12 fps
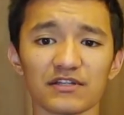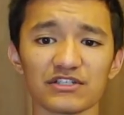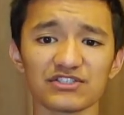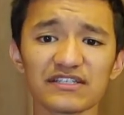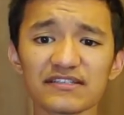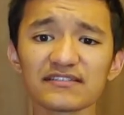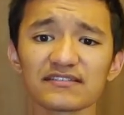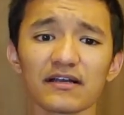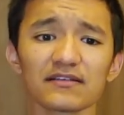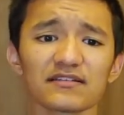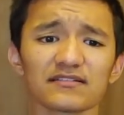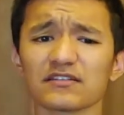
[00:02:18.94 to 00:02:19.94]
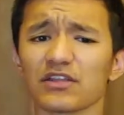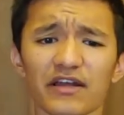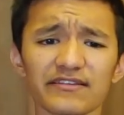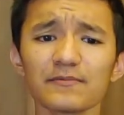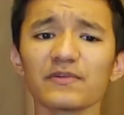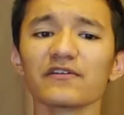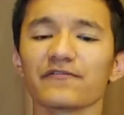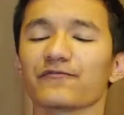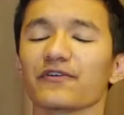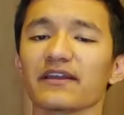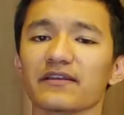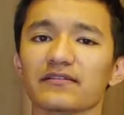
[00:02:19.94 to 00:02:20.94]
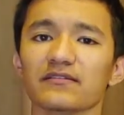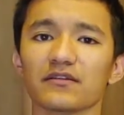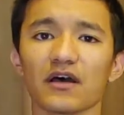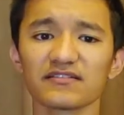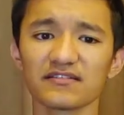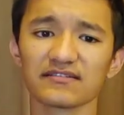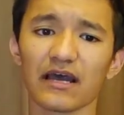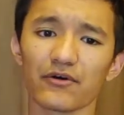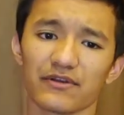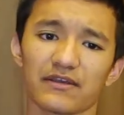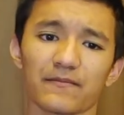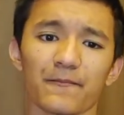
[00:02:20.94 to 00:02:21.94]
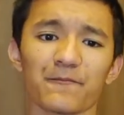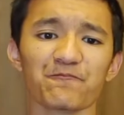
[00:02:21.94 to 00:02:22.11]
Jesus tells us not to be afraid, not to doubt him.